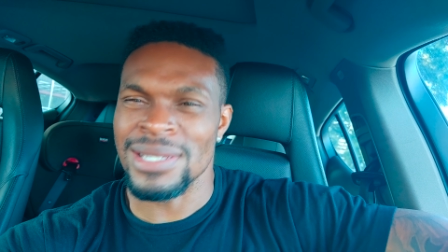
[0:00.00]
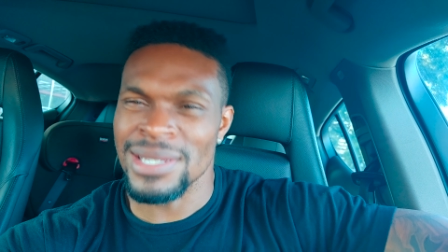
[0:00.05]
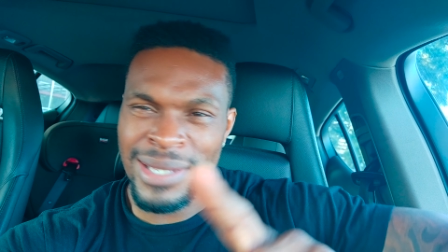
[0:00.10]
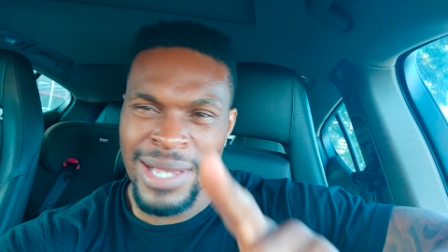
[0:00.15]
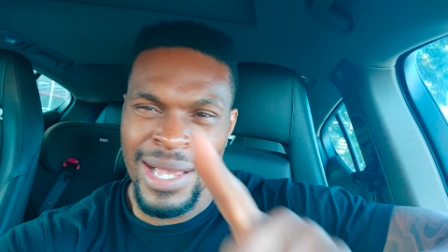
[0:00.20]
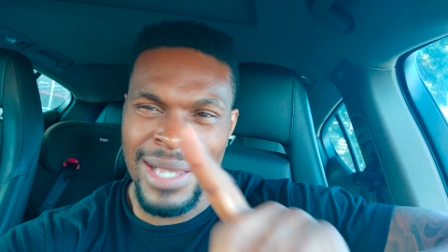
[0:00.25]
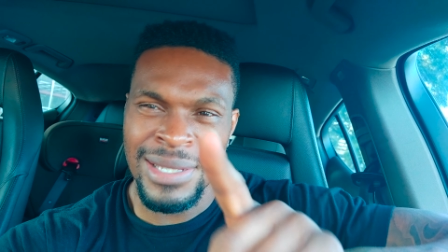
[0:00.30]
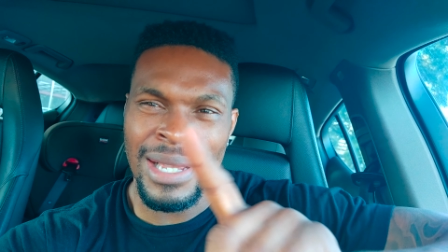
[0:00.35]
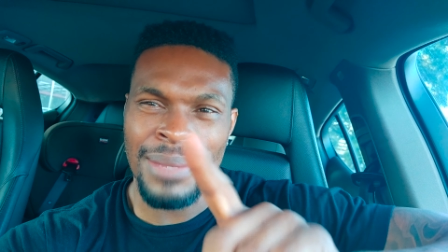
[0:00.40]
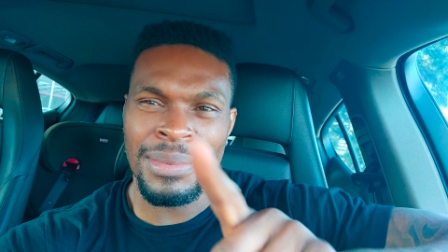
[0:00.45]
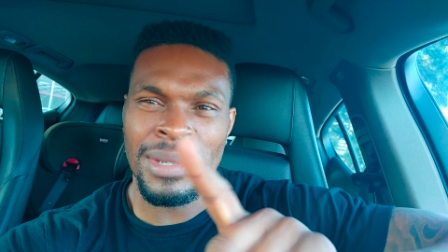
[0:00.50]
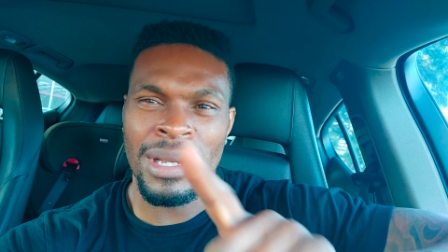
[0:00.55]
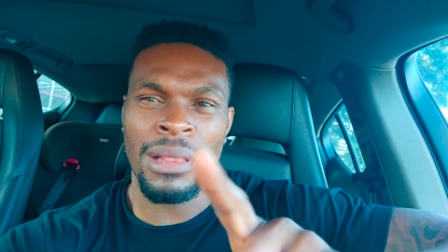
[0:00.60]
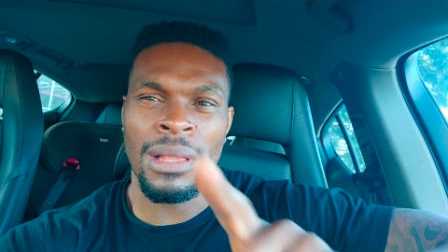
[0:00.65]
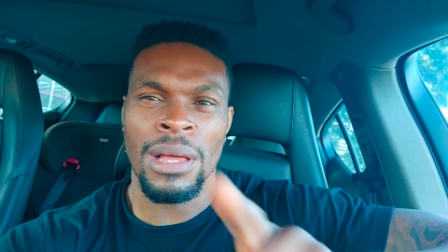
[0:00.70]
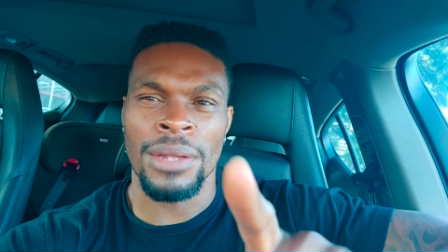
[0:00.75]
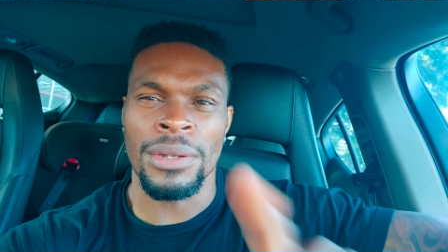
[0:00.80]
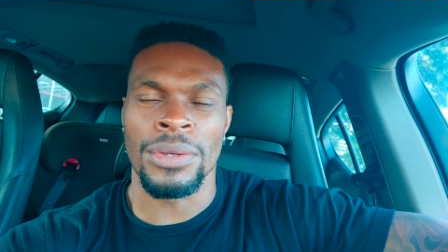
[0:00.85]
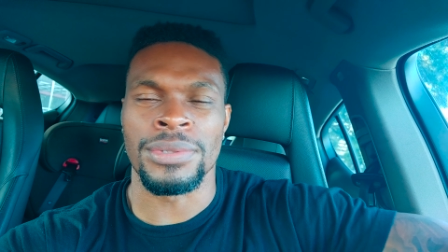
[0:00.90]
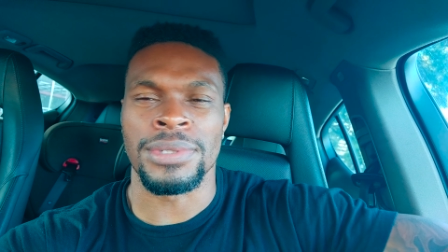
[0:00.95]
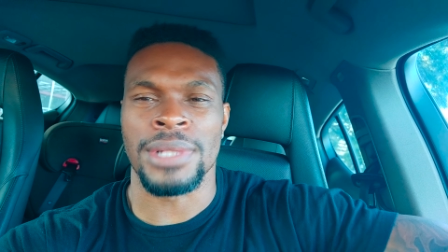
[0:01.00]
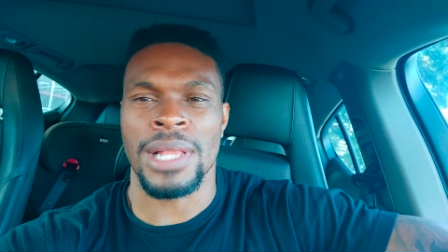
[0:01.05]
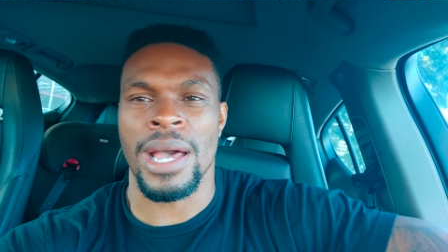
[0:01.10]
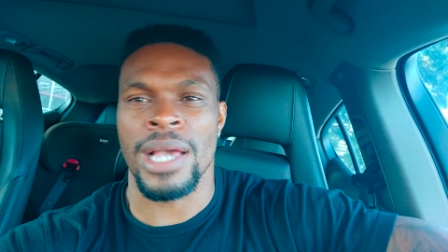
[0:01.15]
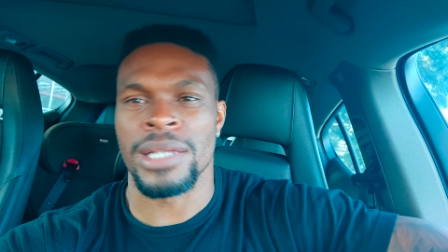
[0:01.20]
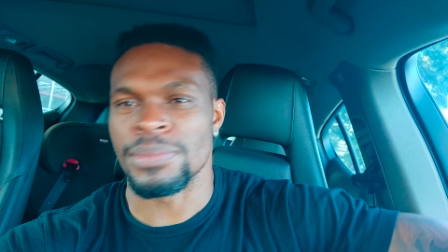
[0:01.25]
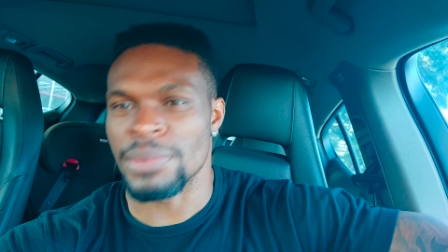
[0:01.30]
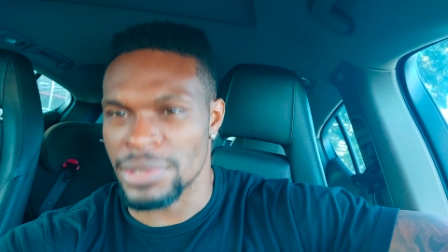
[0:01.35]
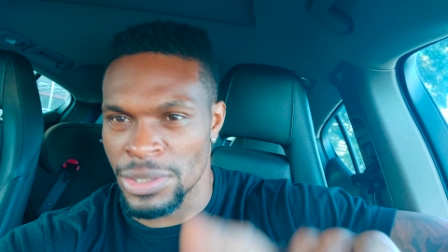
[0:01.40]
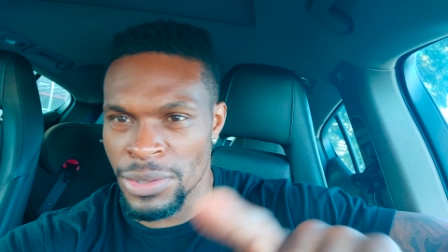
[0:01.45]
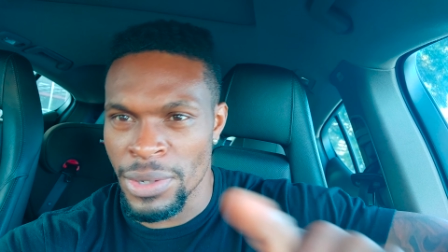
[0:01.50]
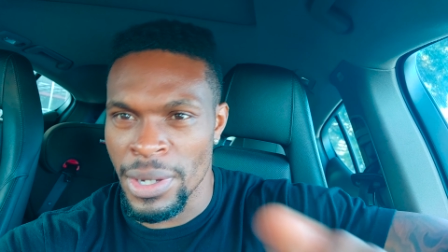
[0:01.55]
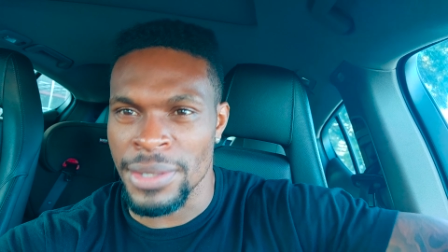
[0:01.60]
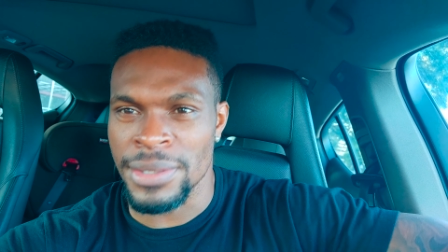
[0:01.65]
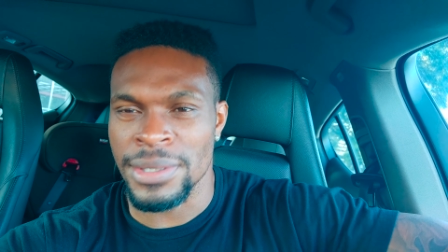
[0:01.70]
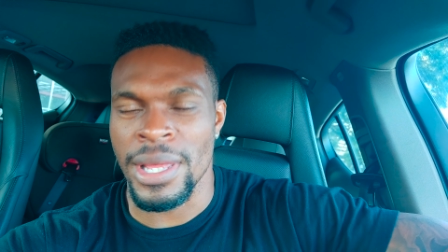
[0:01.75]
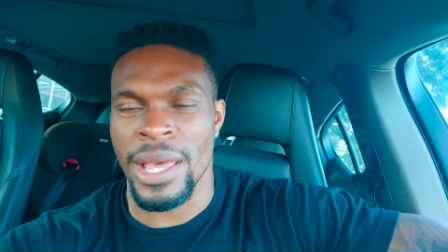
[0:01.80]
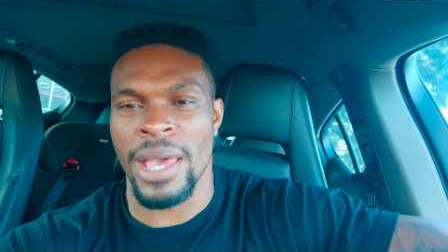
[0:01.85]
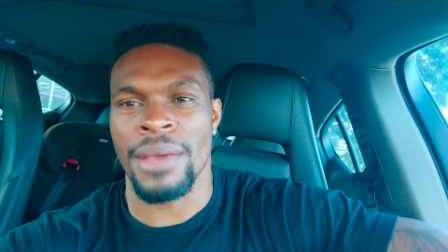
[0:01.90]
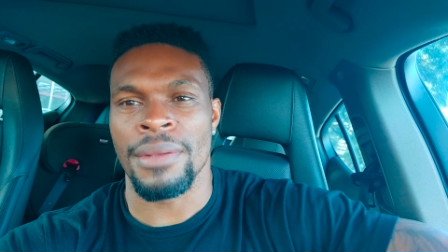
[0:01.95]
He said something along those lines, but you
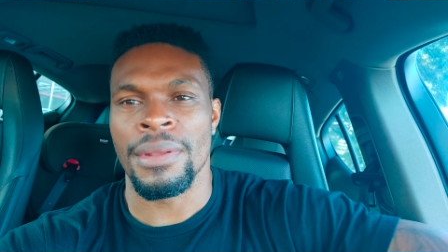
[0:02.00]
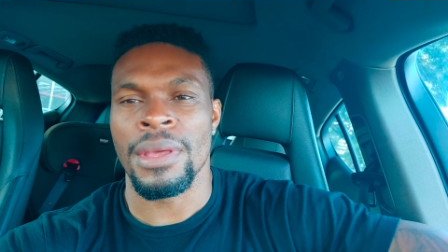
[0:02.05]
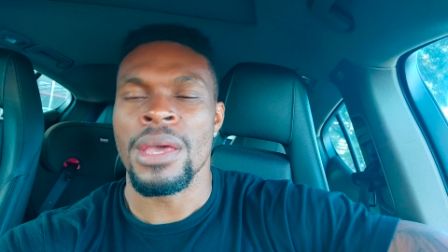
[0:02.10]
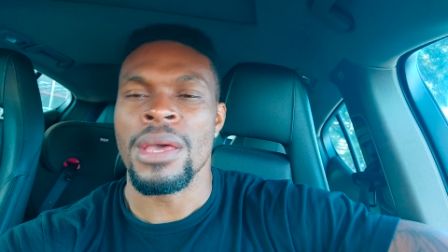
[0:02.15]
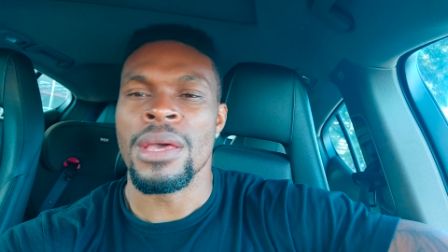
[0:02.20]
understand.